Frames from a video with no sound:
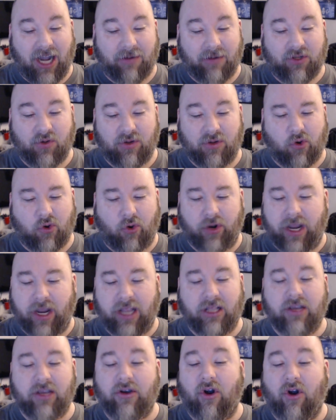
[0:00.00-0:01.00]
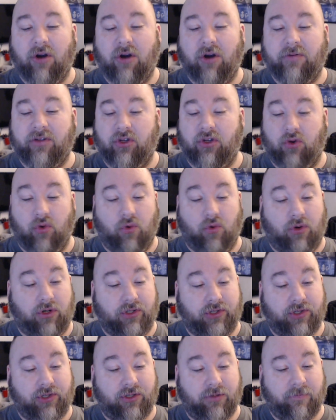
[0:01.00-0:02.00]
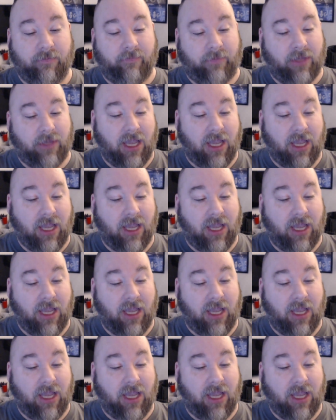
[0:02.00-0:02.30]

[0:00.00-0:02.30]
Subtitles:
up to its ornately carved doors.